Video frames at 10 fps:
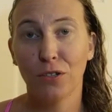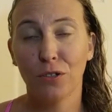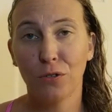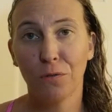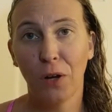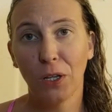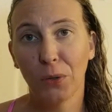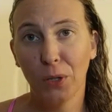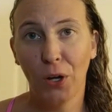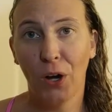to
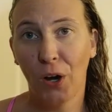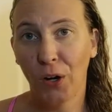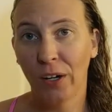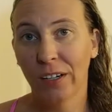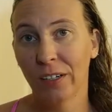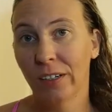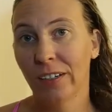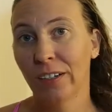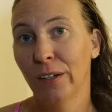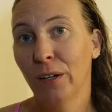follow along
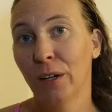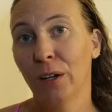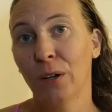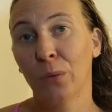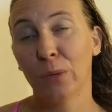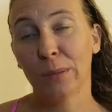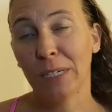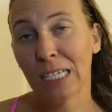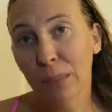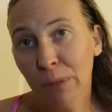with
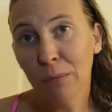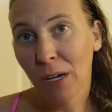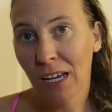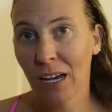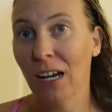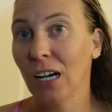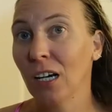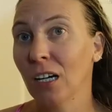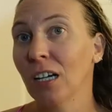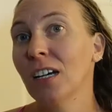me keeping my
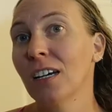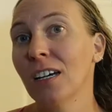hair